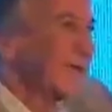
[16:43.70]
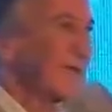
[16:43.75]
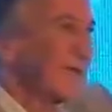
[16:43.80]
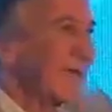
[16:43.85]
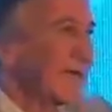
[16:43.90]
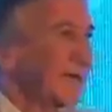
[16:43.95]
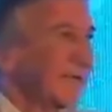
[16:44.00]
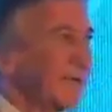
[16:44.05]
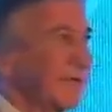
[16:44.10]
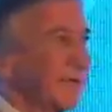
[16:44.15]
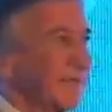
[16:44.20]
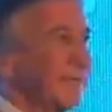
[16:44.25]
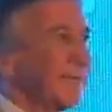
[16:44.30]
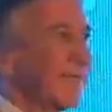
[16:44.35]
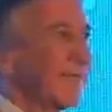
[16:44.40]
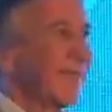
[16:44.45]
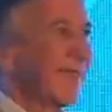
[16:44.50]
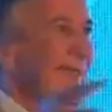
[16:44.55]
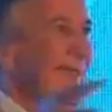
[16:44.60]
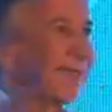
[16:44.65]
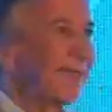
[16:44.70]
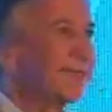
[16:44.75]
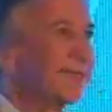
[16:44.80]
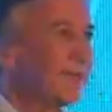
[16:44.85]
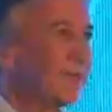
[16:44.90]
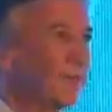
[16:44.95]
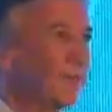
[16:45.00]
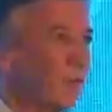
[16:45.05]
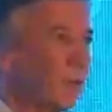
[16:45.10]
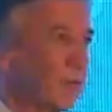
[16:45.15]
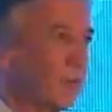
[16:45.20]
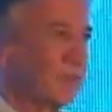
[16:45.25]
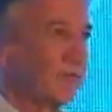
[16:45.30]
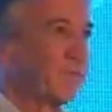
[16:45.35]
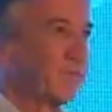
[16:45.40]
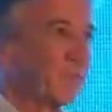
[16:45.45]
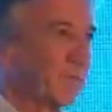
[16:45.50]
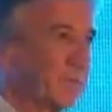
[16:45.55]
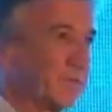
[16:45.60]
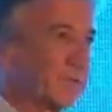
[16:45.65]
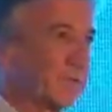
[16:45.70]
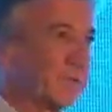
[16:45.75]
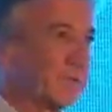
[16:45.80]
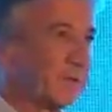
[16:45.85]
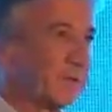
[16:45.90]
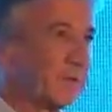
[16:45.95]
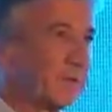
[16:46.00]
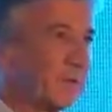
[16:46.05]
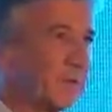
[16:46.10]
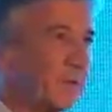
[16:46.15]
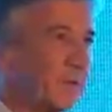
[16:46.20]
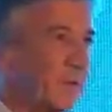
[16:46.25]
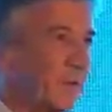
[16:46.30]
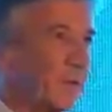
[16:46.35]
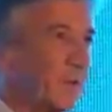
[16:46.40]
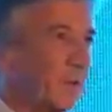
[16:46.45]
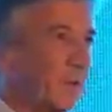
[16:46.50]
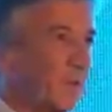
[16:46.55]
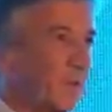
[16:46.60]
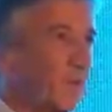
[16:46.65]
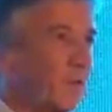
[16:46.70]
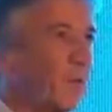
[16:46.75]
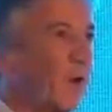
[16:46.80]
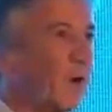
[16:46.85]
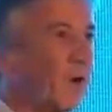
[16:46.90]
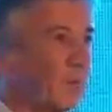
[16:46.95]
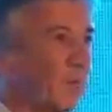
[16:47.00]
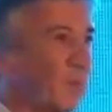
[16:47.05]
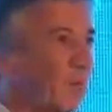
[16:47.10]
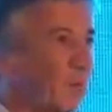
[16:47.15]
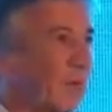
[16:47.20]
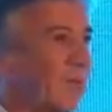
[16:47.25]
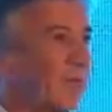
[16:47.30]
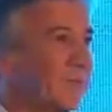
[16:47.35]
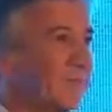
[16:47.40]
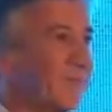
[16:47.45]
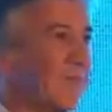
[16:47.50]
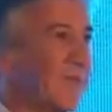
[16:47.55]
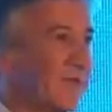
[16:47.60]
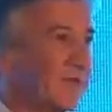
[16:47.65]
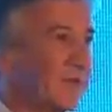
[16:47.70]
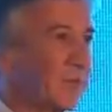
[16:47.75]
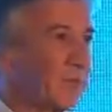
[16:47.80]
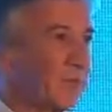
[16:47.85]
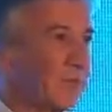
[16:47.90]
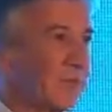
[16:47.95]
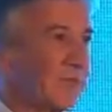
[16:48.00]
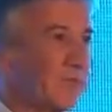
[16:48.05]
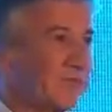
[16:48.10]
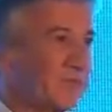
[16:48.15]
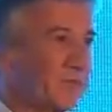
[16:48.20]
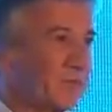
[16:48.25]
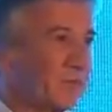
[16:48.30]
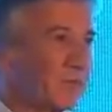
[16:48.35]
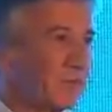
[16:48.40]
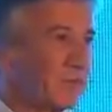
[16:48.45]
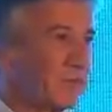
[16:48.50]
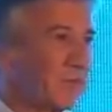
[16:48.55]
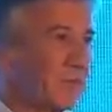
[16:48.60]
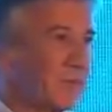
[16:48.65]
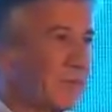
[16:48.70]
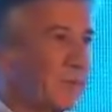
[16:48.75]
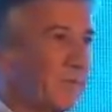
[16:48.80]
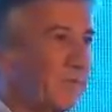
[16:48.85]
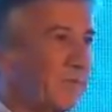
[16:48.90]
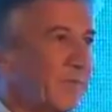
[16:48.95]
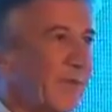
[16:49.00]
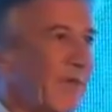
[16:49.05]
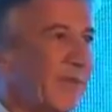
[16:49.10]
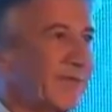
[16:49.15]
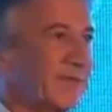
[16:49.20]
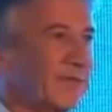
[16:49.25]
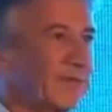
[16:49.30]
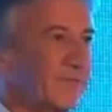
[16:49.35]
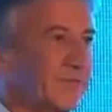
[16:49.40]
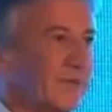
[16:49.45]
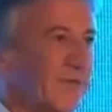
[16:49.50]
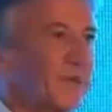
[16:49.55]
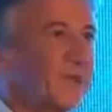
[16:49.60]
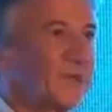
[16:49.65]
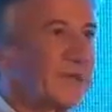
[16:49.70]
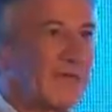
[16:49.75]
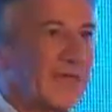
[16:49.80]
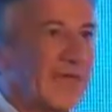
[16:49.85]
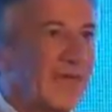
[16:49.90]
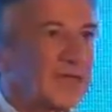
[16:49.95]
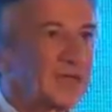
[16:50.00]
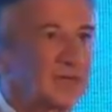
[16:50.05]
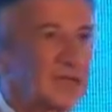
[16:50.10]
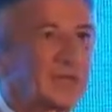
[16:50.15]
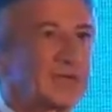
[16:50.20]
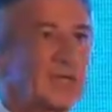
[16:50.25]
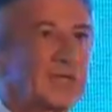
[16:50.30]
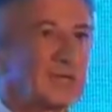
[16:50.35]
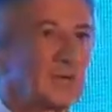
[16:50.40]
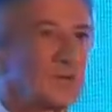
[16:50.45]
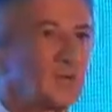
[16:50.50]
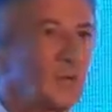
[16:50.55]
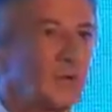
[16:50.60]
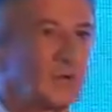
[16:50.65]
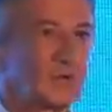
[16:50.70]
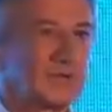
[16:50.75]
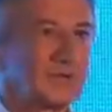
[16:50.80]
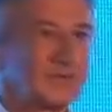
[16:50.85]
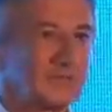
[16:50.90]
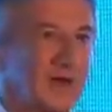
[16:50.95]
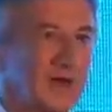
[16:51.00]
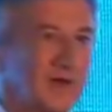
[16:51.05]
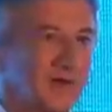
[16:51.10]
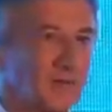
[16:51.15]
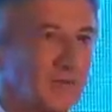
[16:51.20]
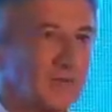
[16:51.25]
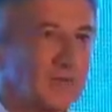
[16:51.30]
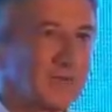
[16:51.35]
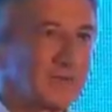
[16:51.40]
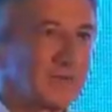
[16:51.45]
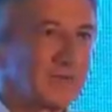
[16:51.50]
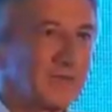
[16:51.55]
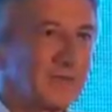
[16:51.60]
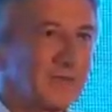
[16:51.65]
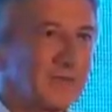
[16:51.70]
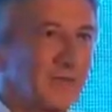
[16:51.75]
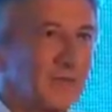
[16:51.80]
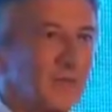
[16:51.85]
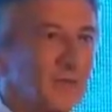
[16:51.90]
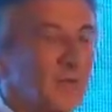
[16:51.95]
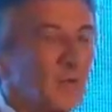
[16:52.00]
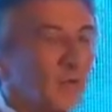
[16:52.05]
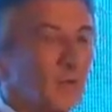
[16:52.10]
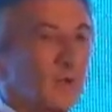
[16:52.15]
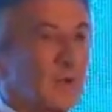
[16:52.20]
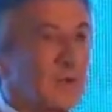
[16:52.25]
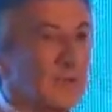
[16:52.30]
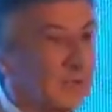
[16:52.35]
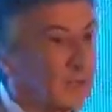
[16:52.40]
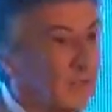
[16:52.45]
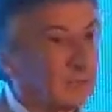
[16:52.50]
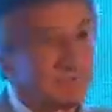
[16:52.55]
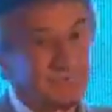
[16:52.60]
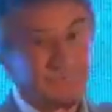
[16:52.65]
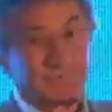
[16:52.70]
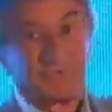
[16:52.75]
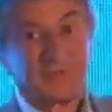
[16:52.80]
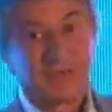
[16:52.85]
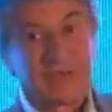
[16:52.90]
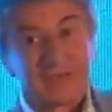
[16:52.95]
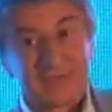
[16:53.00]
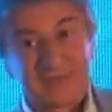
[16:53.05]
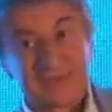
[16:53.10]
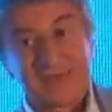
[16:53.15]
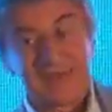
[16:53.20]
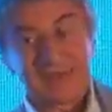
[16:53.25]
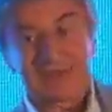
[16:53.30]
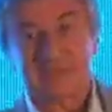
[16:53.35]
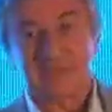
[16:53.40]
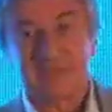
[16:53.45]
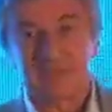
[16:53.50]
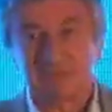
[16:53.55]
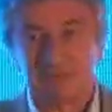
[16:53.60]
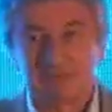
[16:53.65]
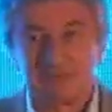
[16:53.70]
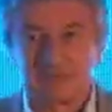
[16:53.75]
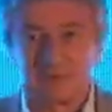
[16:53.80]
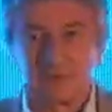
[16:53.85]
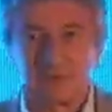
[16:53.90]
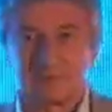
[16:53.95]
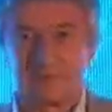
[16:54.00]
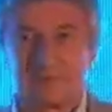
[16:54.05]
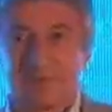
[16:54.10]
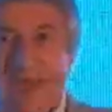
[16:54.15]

sector get into the workforce, what will be the preferred method of communication in a work environment? Will they, in essence, revert